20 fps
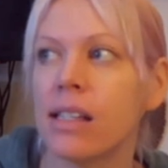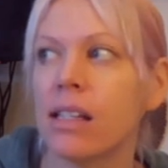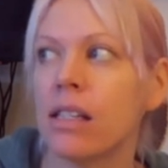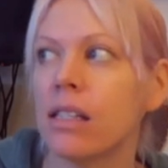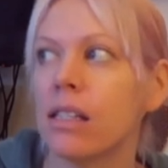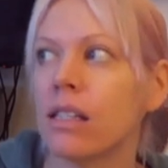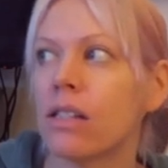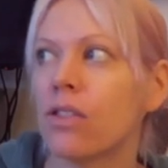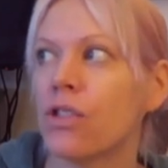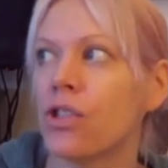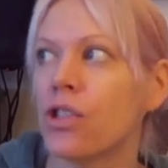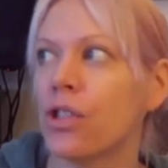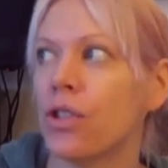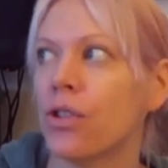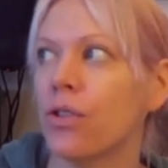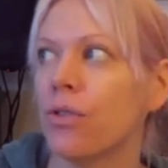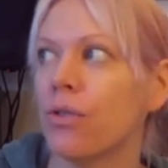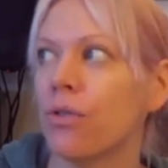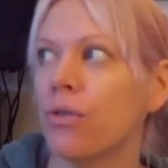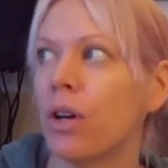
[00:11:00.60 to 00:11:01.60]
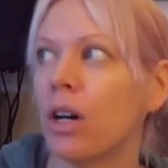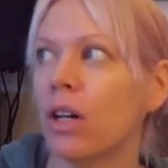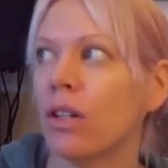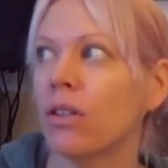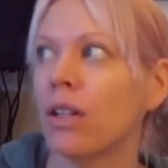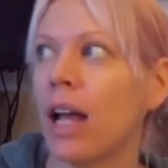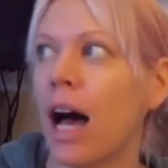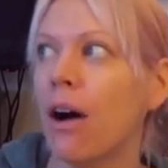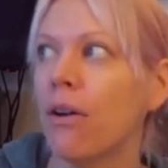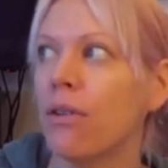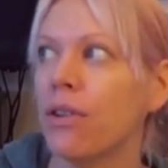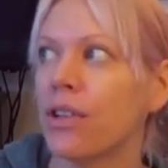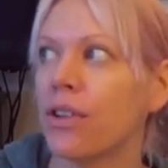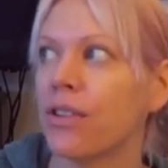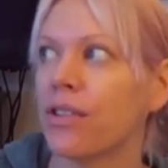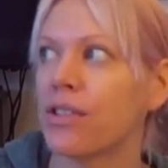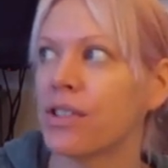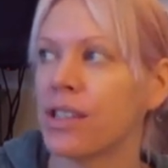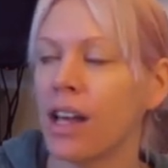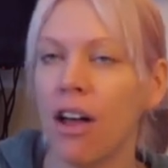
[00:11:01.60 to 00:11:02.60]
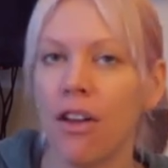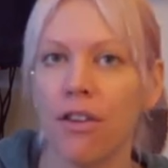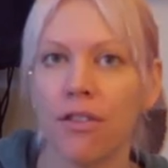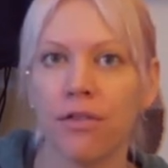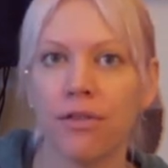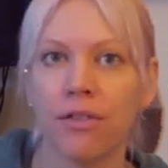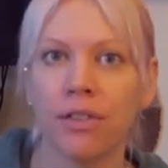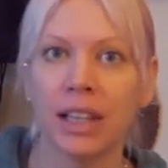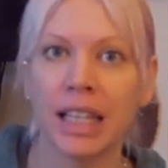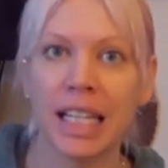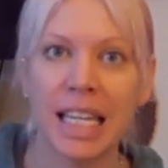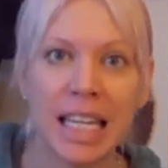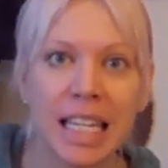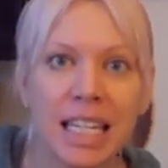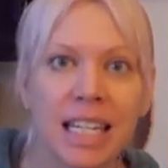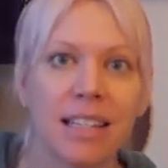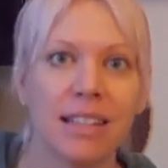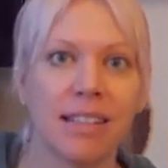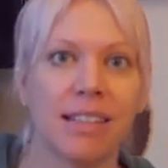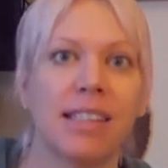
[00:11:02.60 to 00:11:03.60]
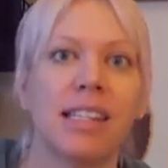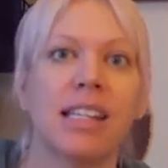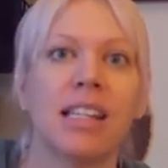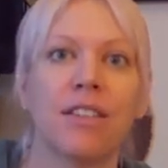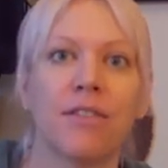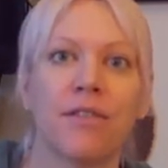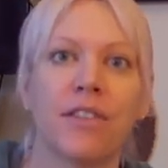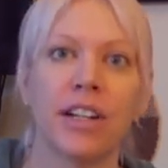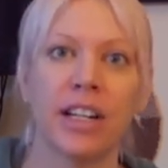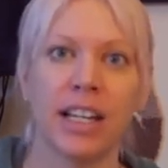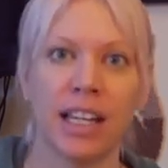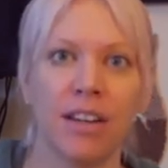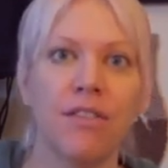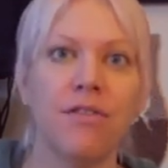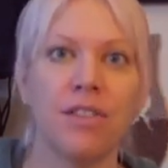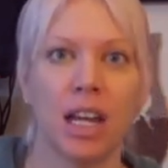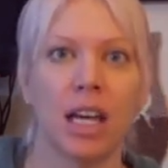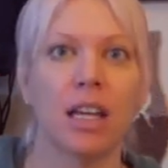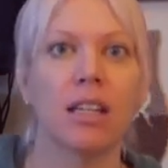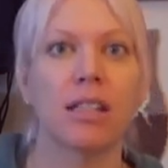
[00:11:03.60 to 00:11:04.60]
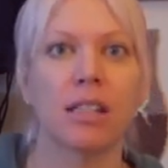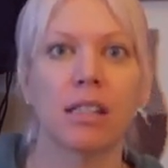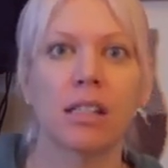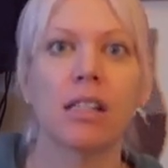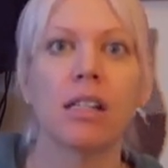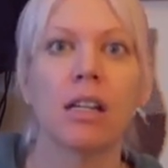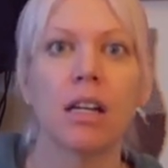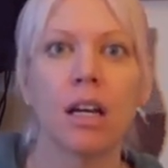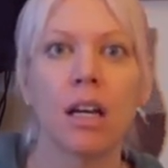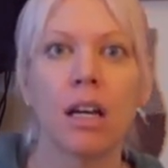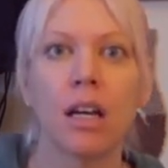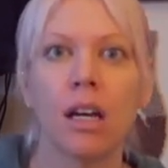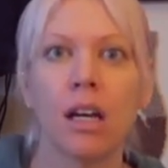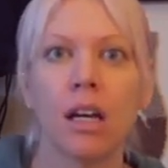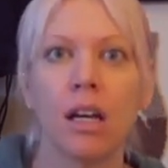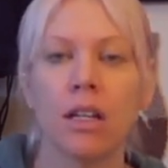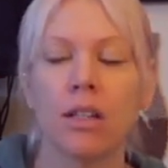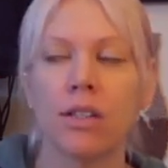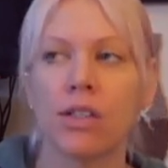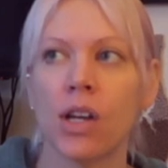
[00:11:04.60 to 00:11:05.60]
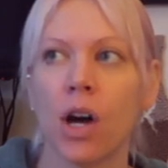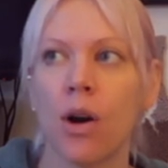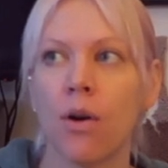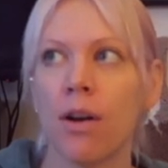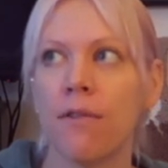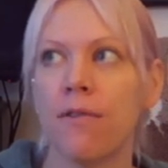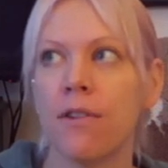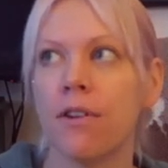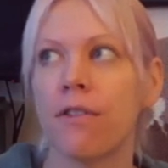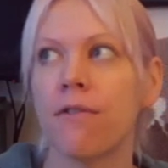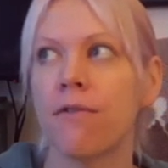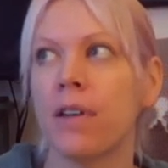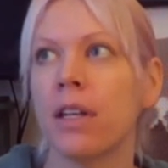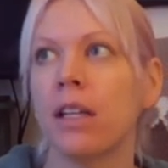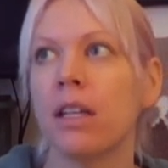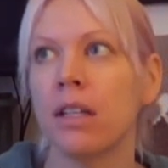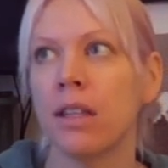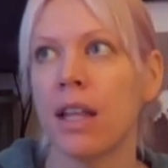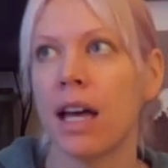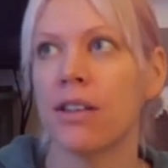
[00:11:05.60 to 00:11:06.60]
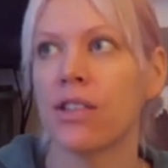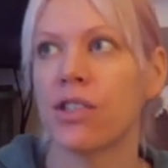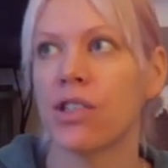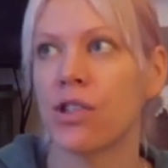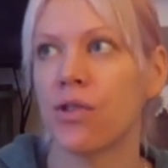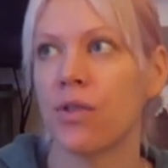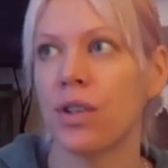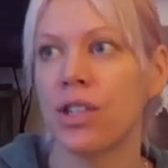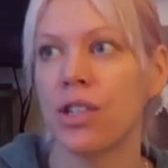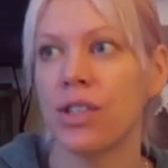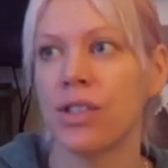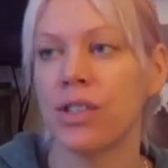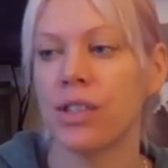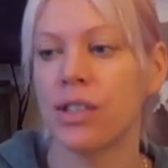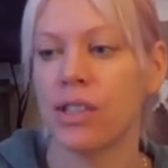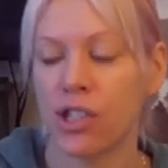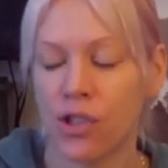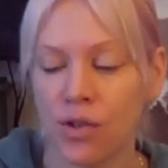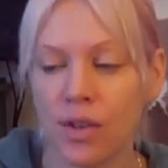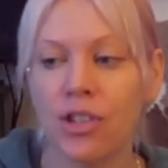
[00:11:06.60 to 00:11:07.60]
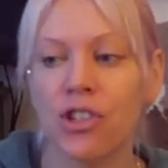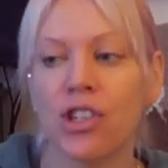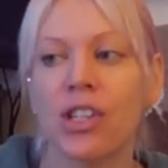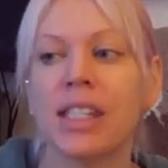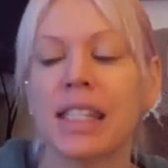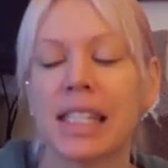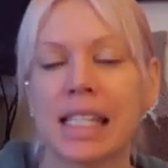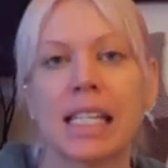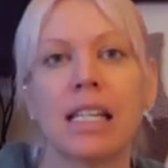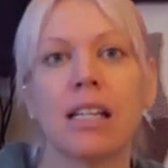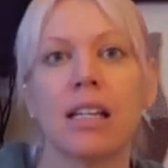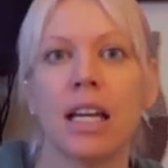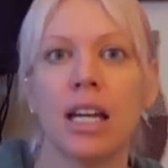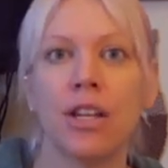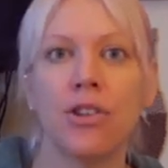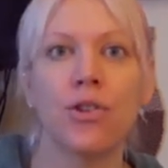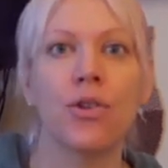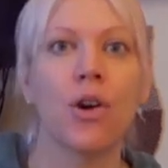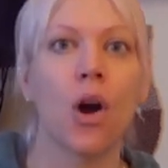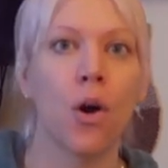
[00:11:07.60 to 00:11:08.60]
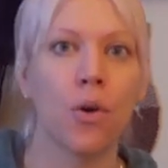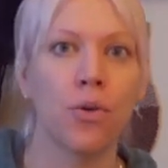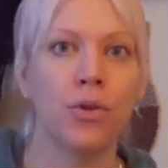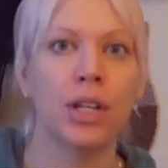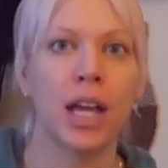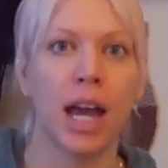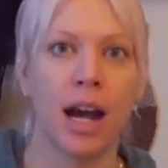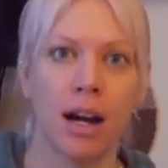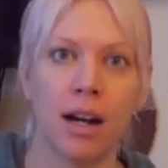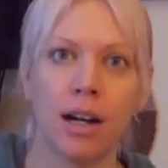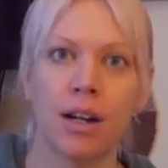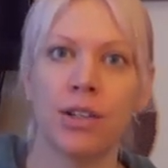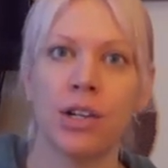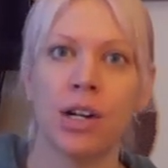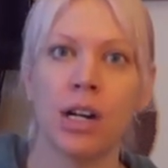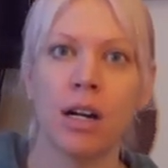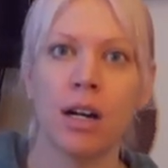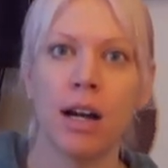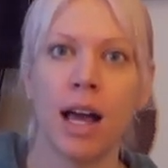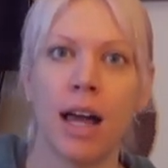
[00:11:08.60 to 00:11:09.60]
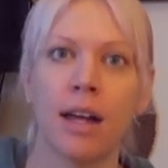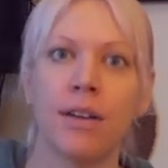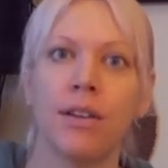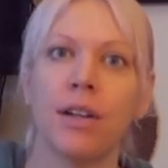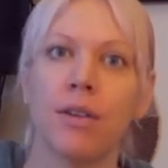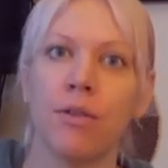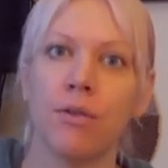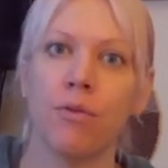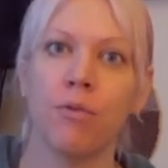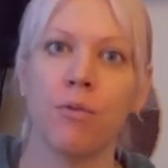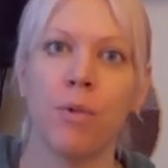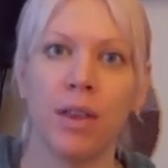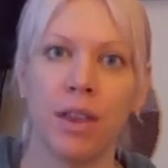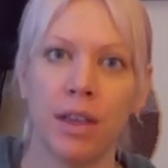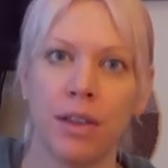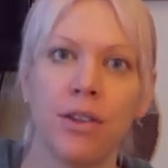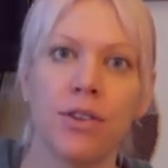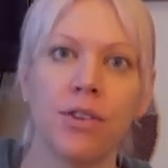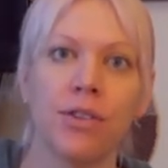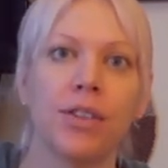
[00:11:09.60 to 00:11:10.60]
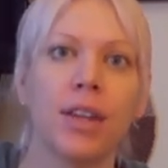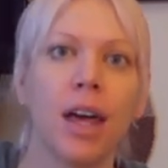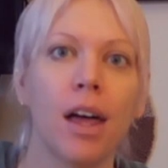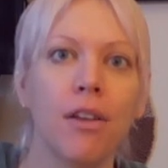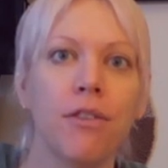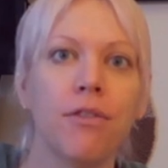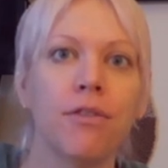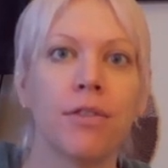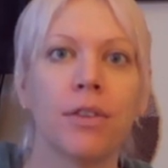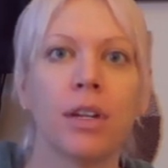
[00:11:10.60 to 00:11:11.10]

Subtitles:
is to allow yourself leniency and forgiveness. So if you're feeling that stringency in your own character and within yourself,